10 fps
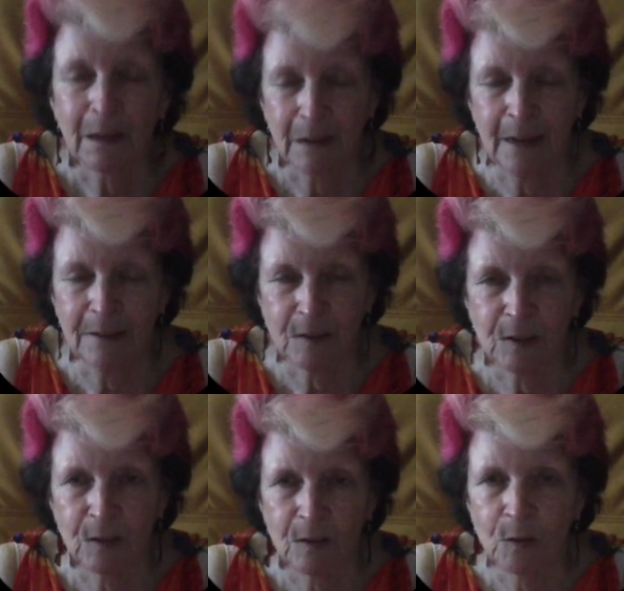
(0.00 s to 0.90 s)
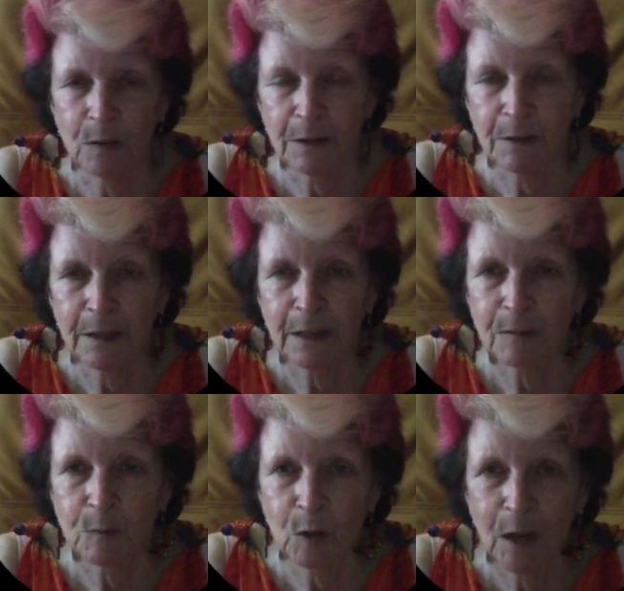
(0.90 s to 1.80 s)
as I said earlier, I think I
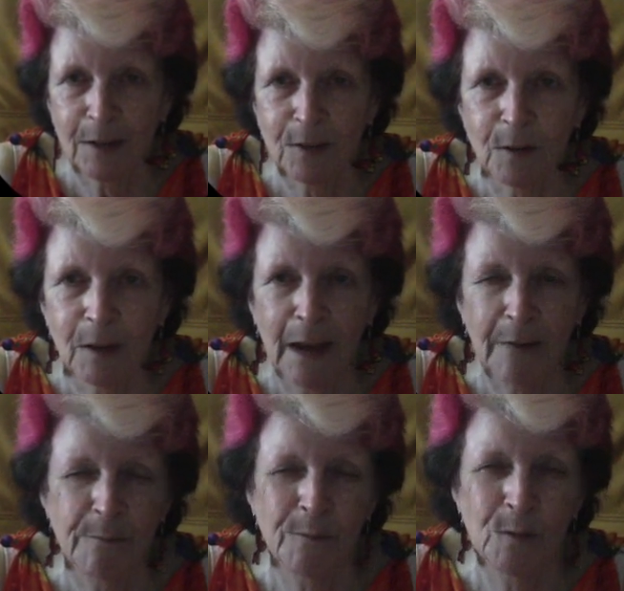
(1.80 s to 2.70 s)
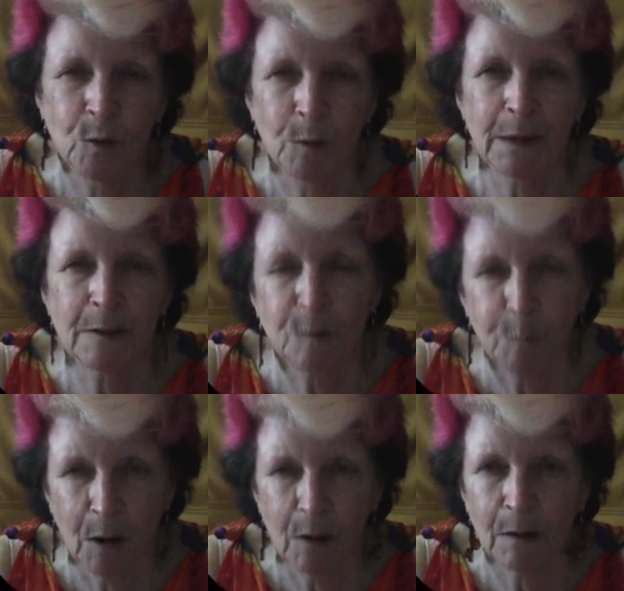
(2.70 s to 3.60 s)
would like to have thought about
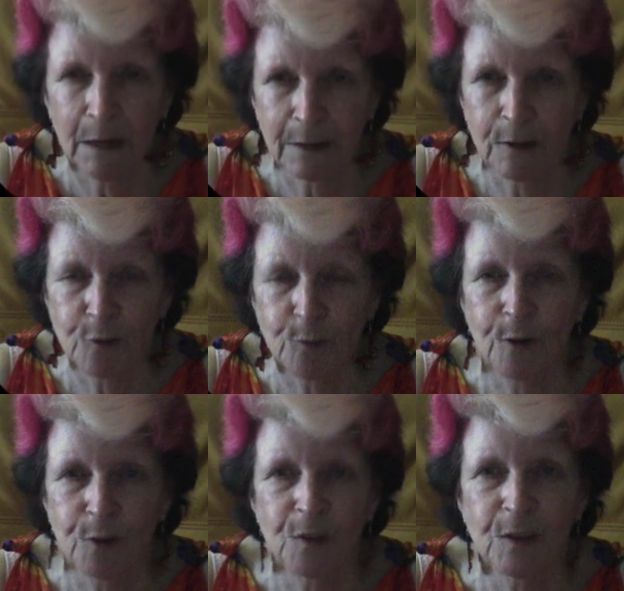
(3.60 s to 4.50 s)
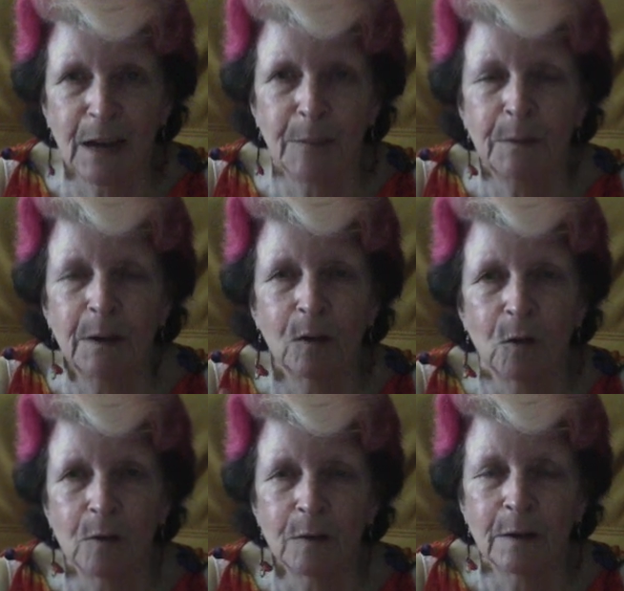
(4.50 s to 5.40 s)
spiralling those roses up
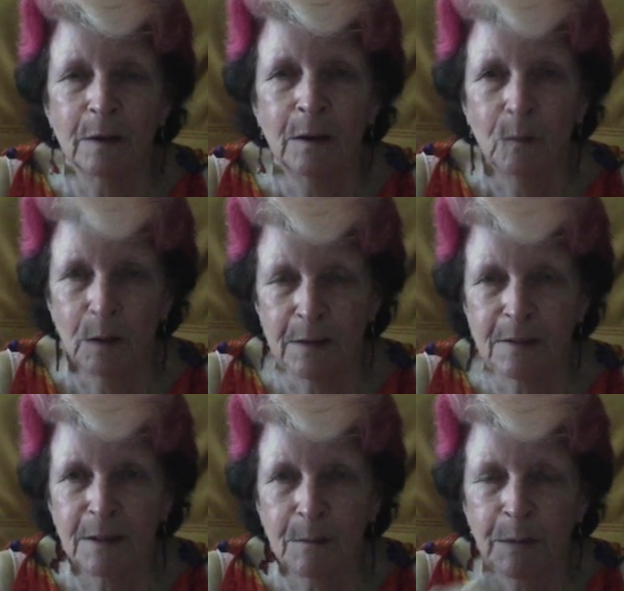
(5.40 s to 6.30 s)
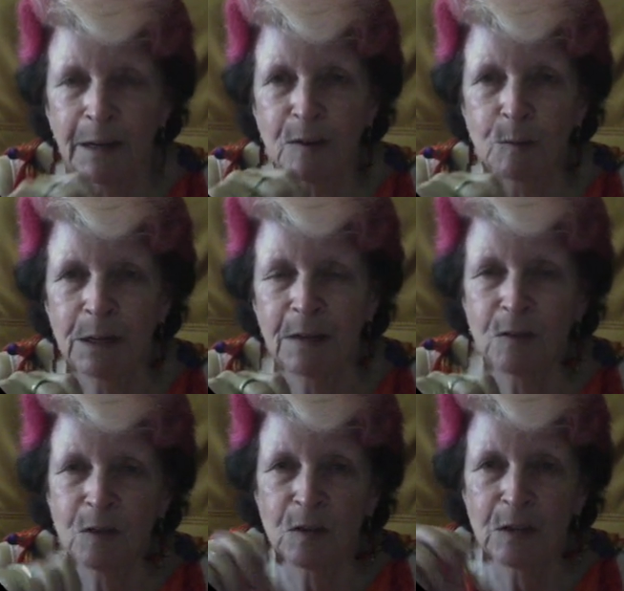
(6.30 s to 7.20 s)
along where the stem placement is,
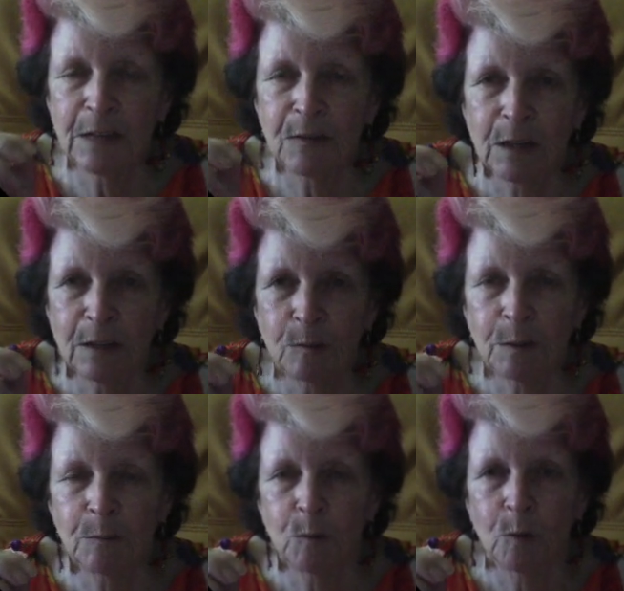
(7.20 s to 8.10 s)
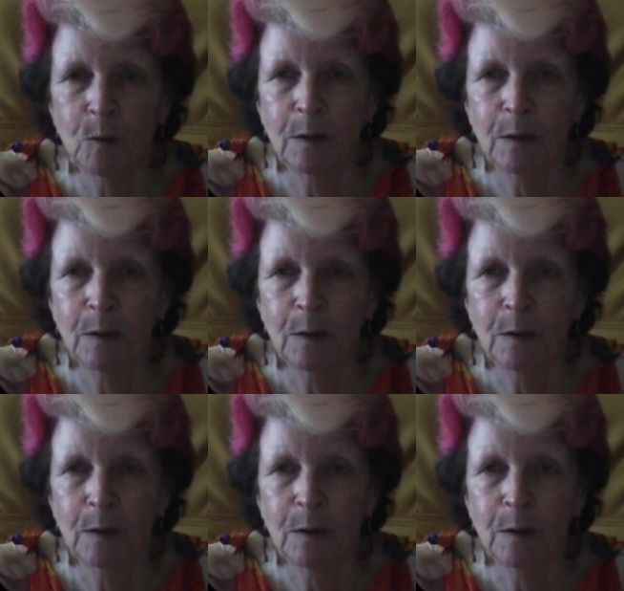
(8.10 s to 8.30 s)
just to give it a little bit more